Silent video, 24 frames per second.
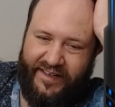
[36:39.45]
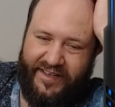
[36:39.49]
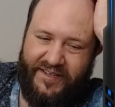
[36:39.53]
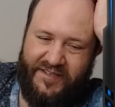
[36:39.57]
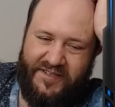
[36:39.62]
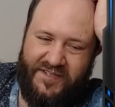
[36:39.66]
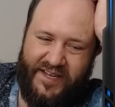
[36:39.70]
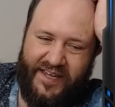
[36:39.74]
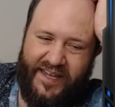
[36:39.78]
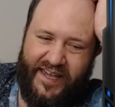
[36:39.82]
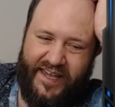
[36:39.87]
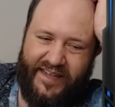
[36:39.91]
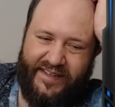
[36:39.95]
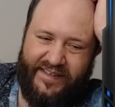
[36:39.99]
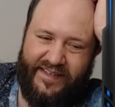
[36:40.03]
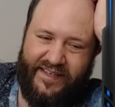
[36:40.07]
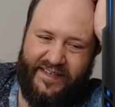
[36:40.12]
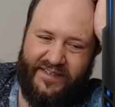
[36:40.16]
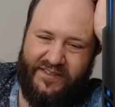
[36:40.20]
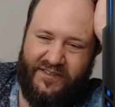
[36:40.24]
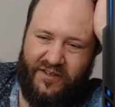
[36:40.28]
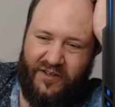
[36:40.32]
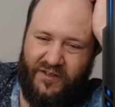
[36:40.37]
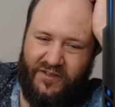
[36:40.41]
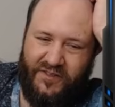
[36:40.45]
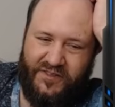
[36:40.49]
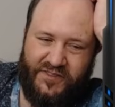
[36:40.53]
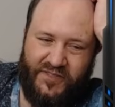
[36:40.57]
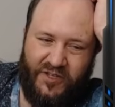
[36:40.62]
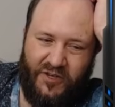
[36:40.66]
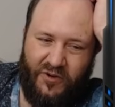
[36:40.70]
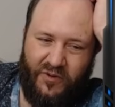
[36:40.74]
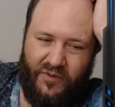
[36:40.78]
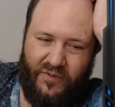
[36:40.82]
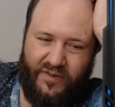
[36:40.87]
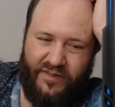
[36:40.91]
Hugh Giganticus
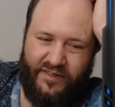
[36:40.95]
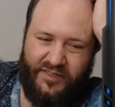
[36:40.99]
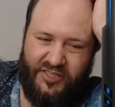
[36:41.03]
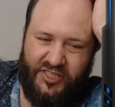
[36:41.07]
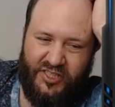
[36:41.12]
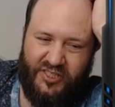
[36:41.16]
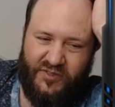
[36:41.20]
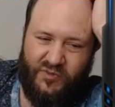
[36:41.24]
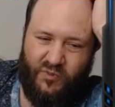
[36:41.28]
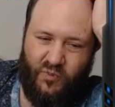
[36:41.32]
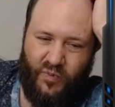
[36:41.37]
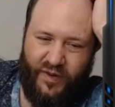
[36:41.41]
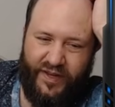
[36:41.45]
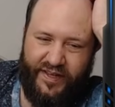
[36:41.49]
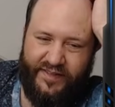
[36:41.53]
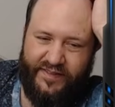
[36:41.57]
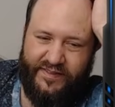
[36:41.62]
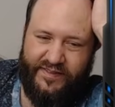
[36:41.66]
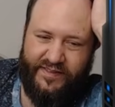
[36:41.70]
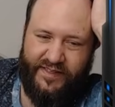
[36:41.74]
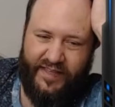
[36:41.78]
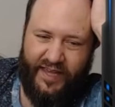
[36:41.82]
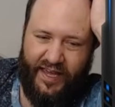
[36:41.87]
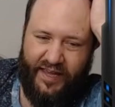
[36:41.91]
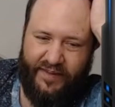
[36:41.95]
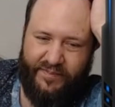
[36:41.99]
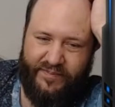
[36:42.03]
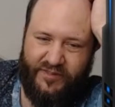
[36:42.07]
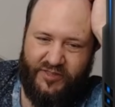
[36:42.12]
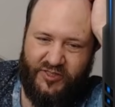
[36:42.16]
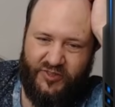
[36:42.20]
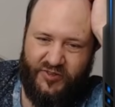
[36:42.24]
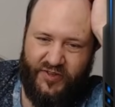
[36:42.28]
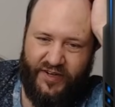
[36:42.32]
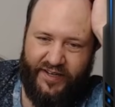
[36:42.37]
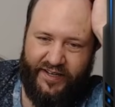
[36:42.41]
also just wins games
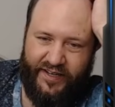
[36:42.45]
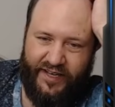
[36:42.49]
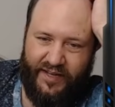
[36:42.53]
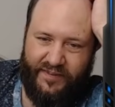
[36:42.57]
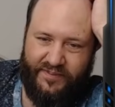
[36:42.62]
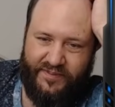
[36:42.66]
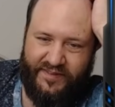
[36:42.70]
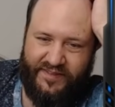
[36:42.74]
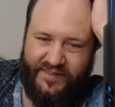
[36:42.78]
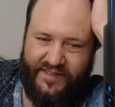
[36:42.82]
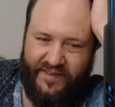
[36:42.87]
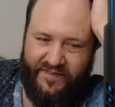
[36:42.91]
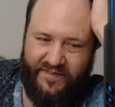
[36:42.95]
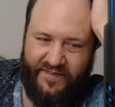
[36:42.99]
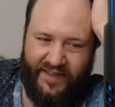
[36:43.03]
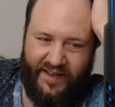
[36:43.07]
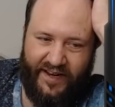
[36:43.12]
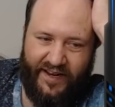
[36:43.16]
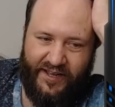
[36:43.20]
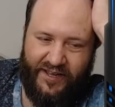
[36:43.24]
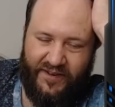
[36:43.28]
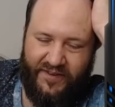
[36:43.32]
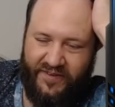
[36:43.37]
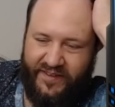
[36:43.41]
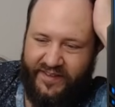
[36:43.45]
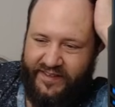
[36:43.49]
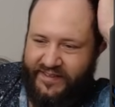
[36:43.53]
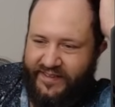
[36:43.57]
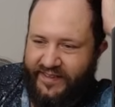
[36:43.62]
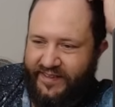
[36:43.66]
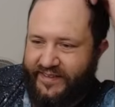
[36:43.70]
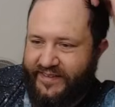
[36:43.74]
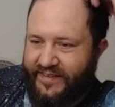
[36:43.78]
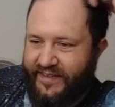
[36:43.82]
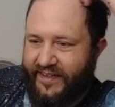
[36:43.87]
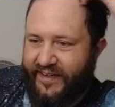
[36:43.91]
straight up. It's definitely not going in
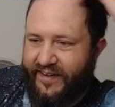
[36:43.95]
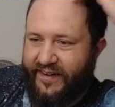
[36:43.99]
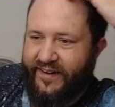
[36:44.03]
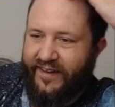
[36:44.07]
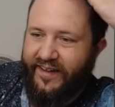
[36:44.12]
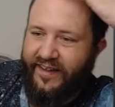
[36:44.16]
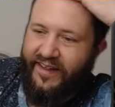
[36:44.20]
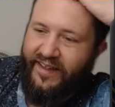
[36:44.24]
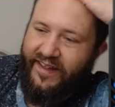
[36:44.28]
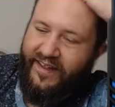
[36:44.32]
D tier.